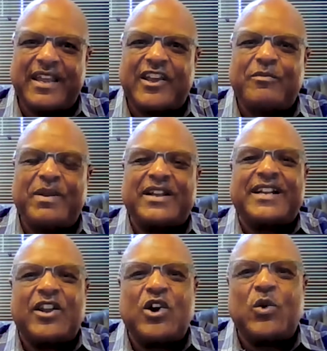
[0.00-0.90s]
It could be a
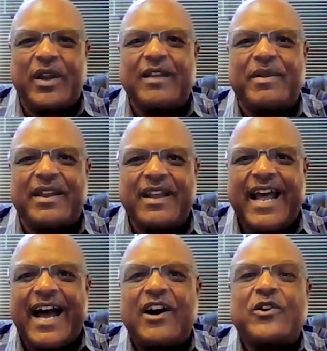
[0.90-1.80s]
low limit,
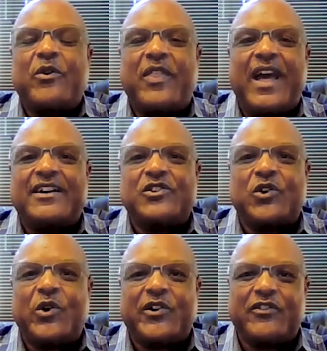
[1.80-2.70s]
100,000,
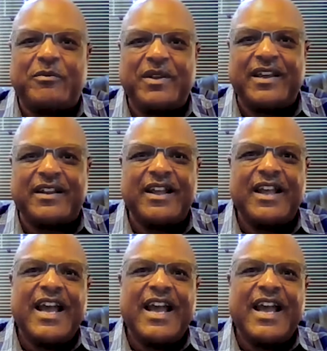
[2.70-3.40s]
$250,000.